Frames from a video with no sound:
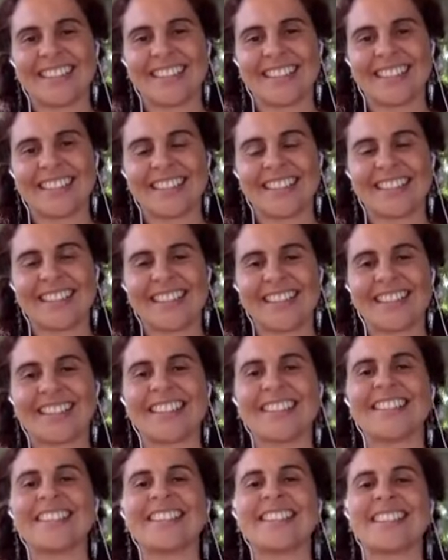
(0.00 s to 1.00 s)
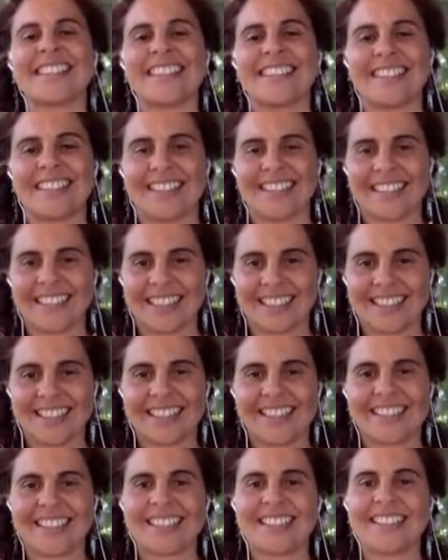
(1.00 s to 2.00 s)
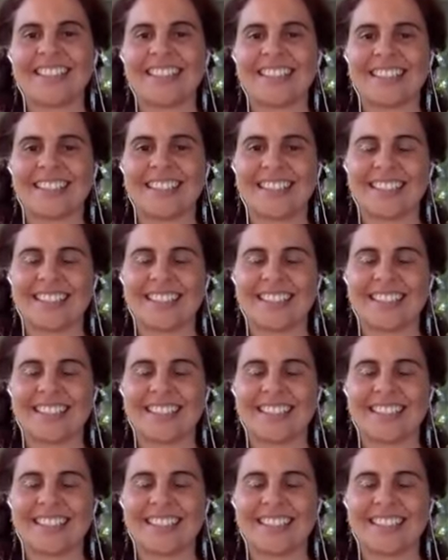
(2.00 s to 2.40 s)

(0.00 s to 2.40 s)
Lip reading: No words are spoken by the person on screen.